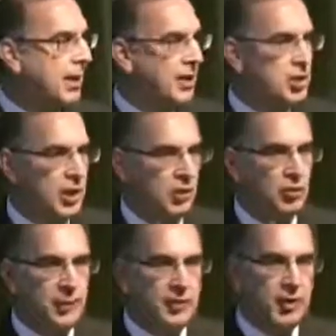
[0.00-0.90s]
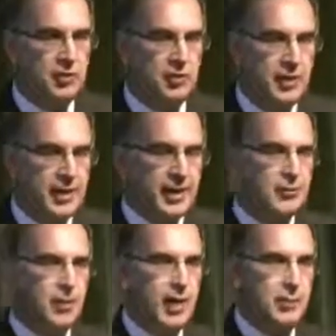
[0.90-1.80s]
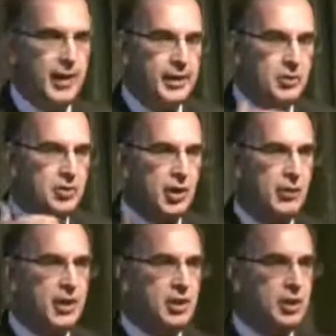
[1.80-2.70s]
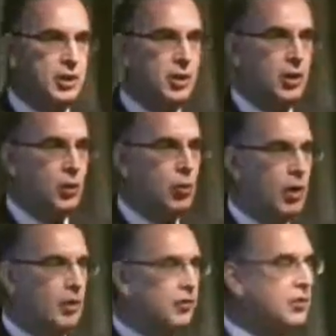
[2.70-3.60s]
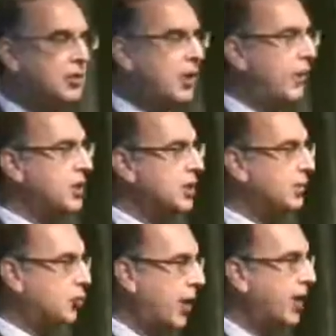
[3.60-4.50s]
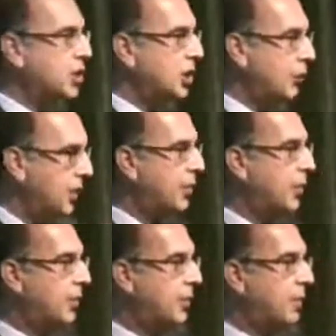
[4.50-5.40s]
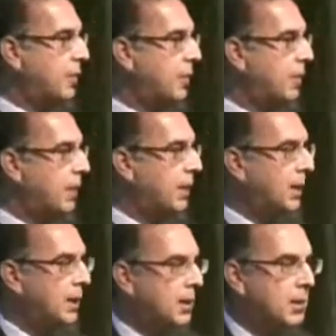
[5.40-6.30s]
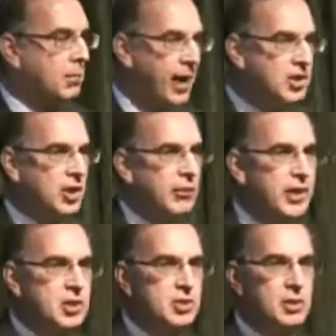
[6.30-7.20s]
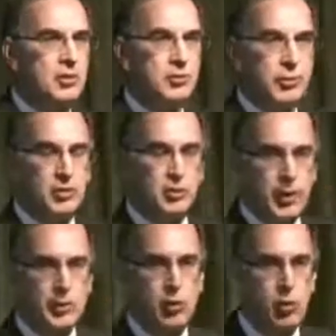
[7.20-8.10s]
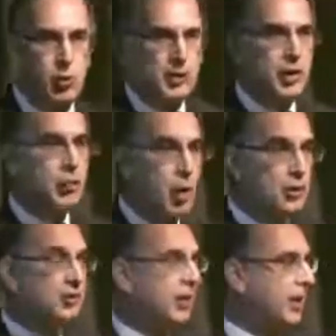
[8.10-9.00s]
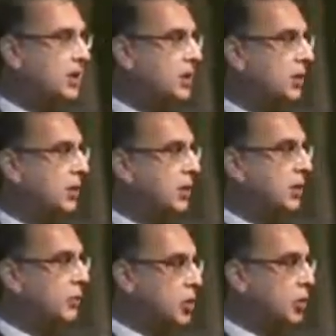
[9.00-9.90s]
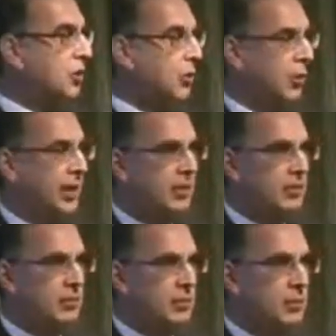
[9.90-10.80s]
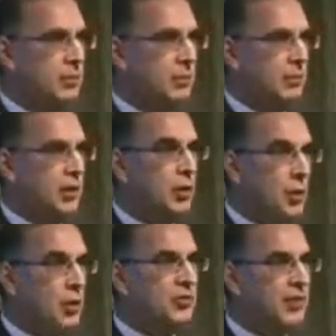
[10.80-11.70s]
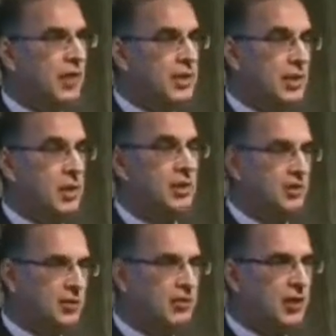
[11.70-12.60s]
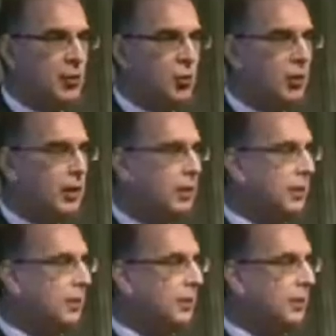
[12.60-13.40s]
I share those because if my parents' generation was the generation of tragedy and rebirth, my generation experienced what I would call the heroic stage of Jewish communal life. The heroic stage, Six-Day War,